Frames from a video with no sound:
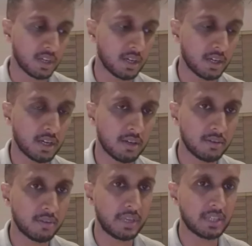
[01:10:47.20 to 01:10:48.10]
uh,
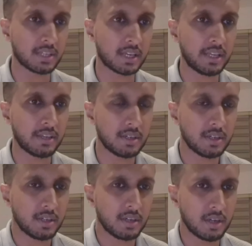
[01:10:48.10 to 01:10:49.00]
basically
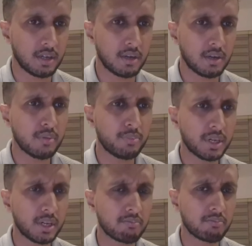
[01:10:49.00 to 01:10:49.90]
uh,
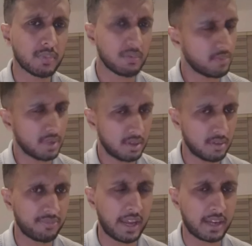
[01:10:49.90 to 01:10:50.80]
burn
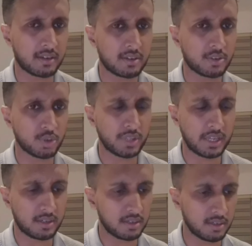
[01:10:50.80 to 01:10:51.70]
fat so
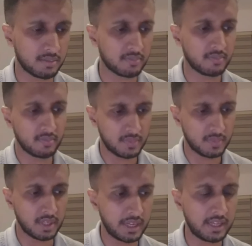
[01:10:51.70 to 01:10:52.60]
that uh,
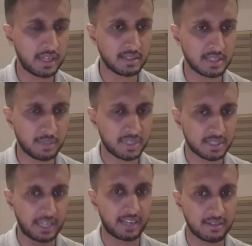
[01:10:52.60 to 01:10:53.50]
the L D L
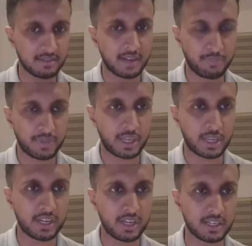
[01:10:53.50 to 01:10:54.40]
receptors get
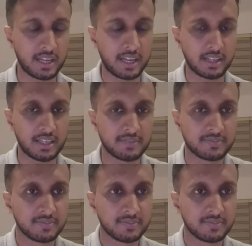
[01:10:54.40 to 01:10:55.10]
upregulated. And so then